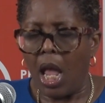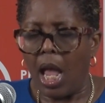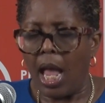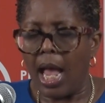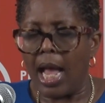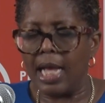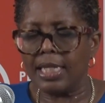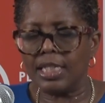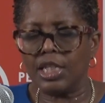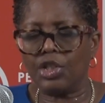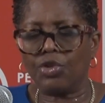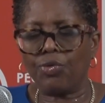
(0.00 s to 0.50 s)

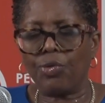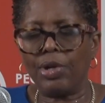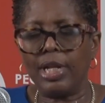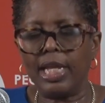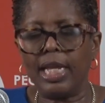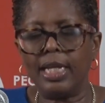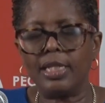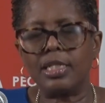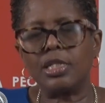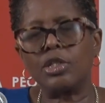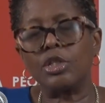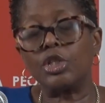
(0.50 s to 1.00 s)
As it
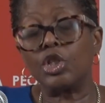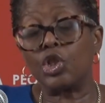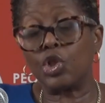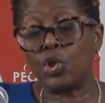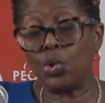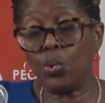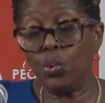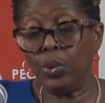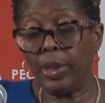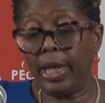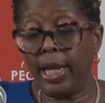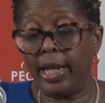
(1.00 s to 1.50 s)
relates to
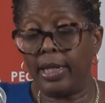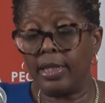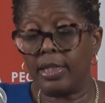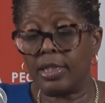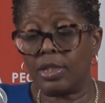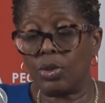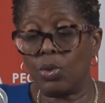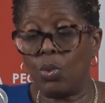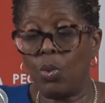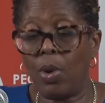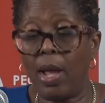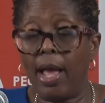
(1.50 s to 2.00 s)

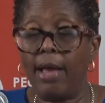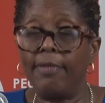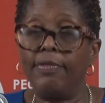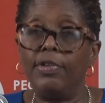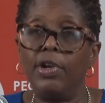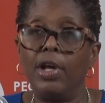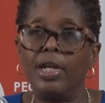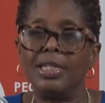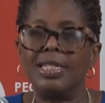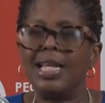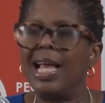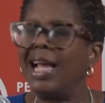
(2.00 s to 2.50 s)
students who have
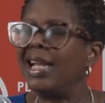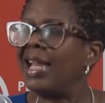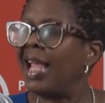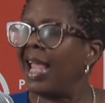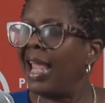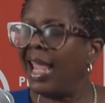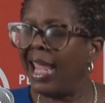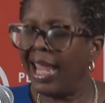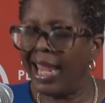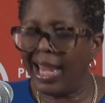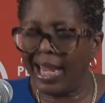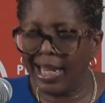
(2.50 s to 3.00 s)
not had
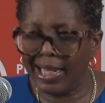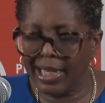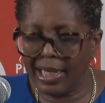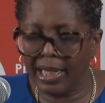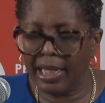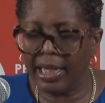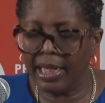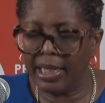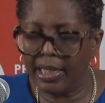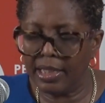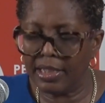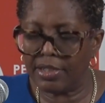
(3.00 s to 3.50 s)

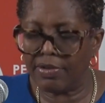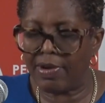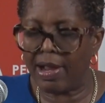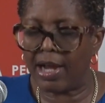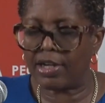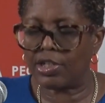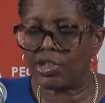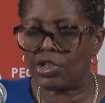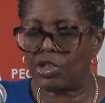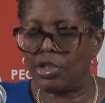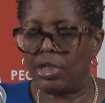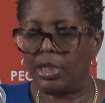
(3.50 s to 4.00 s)
any
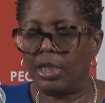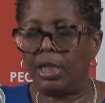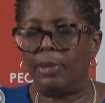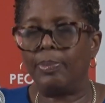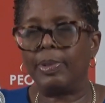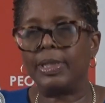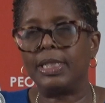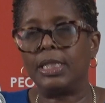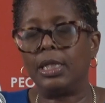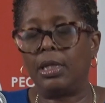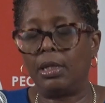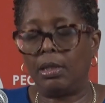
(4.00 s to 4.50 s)
interaction in
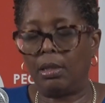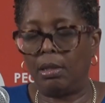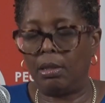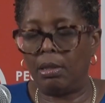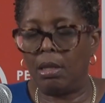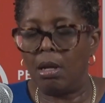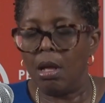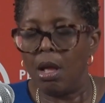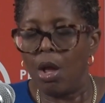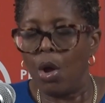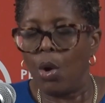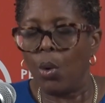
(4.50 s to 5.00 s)

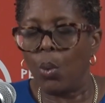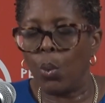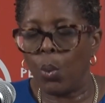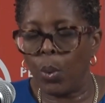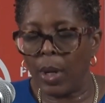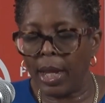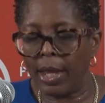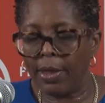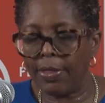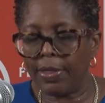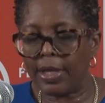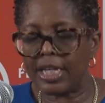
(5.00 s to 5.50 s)
particular
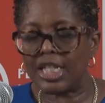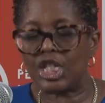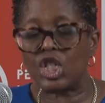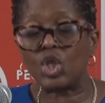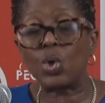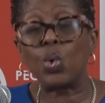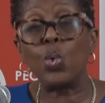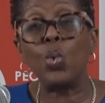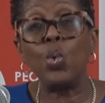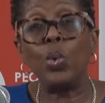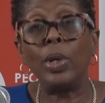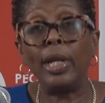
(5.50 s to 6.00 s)
with
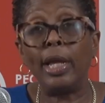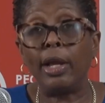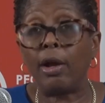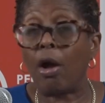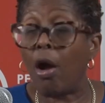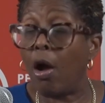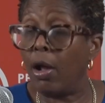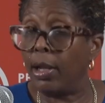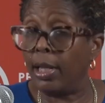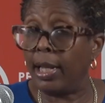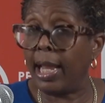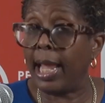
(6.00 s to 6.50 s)
schooling
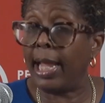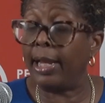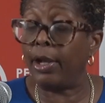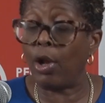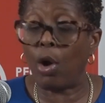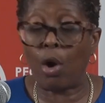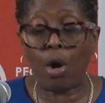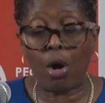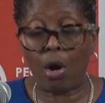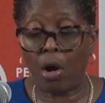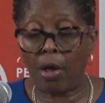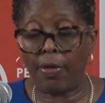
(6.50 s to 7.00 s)
online
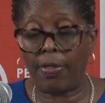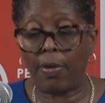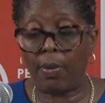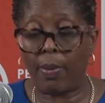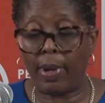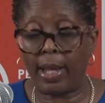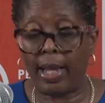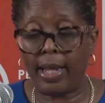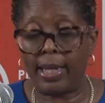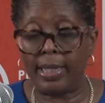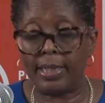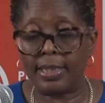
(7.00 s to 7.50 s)
or
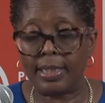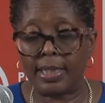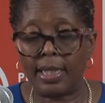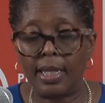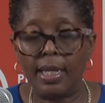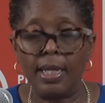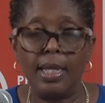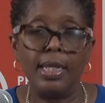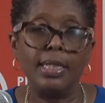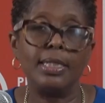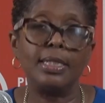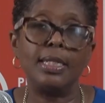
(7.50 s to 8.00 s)
otherwise
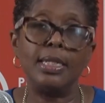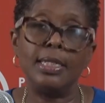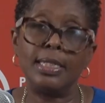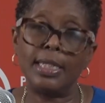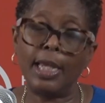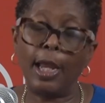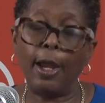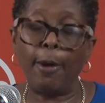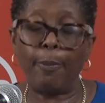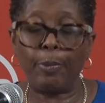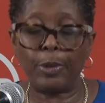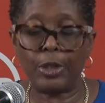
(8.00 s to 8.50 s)
since
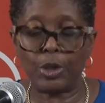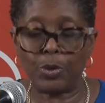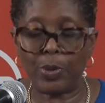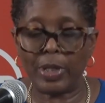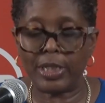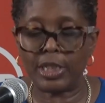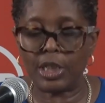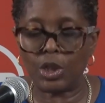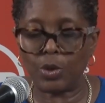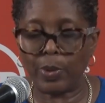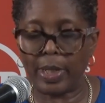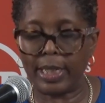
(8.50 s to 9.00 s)
April
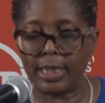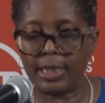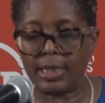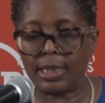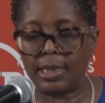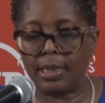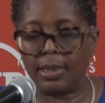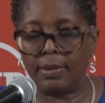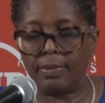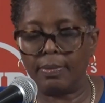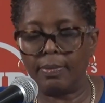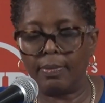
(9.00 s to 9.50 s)

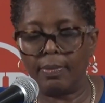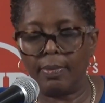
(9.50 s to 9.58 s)
2020,